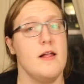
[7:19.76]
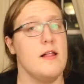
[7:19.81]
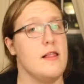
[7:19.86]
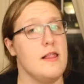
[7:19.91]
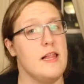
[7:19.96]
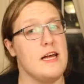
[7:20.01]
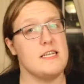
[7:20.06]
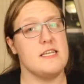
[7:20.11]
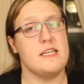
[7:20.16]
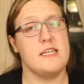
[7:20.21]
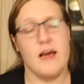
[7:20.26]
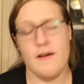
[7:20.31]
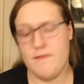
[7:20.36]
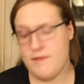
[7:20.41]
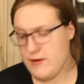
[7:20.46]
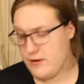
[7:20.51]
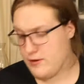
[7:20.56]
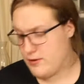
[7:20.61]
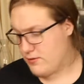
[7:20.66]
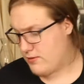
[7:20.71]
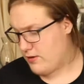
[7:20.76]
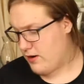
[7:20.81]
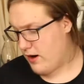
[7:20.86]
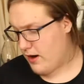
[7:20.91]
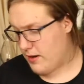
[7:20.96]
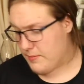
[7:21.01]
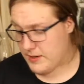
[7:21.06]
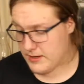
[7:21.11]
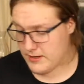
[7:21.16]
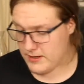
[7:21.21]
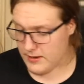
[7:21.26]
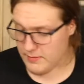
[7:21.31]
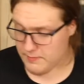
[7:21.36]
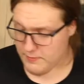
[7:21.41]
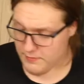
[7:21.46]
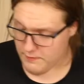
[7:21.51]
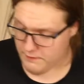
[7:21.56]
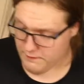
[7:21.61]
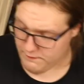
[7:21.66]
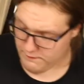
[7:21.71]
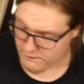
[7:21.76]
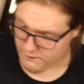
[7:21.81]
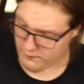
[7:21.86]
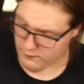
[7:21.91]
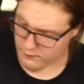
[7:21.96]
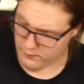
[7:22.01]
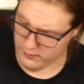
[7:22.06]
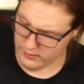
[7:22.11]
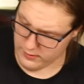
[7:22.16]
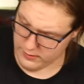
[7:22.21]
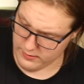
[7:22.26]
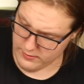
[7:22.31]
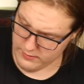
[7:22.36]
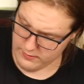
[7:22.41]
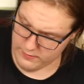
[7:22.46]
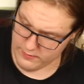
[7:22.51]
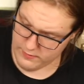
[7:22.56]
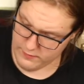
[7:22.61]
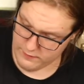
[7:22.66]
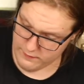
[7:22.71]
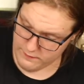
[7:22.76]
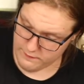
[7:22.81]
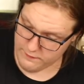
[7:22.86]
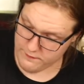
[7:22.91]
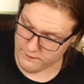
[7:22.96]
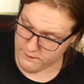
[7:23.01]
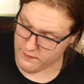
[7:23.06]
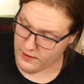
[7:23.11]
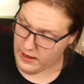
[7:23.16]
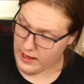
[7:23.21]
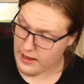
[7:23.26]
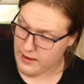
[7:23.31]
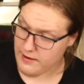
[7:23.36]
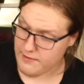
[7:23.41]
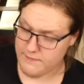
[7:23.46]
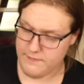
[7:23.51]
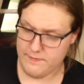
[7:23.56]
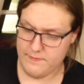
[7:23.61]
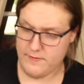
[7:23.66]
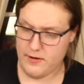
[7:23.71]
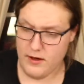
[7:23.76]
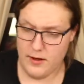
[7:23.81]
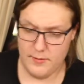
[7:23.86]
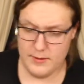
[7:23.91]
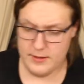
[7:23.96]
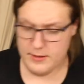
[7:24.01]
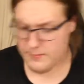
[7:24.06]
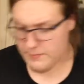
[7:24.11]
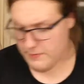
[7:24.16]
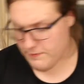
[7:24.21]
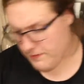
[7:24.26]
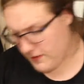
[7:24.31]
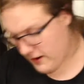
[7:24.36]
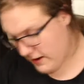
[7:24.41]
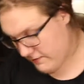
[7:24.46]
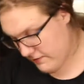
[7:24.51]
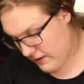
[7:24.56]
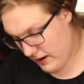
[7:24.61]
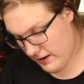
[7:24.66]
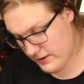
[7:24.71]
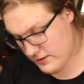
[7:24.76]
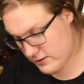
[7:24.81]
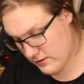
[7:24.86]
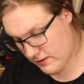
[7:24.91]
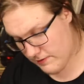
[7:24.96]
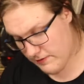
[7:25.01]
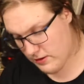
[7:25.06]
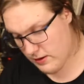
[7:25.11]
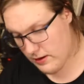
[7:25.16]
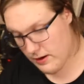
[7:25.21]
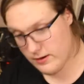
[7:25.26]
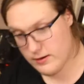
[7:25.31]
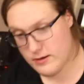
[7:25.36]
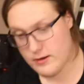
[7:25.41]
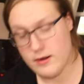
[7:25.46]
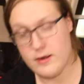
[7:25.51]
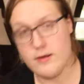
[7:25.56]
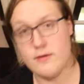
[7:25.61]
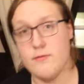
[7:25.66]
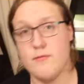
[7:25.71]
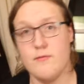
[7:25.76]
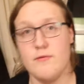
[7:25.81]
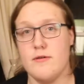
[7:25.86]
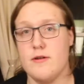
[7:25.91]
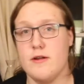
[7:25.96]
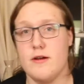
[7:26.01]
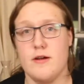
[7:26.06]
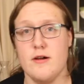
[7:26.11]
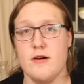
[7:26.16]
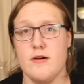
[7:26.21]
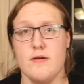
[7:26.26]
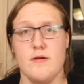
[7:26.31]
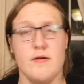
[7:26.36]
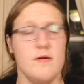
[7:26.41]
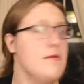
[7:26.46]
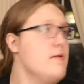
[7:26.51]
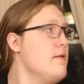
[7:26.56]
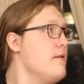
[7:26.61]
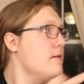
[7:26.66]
Let's dive into comic number 4? No, 5. Comic number 5. I still have a lot to go.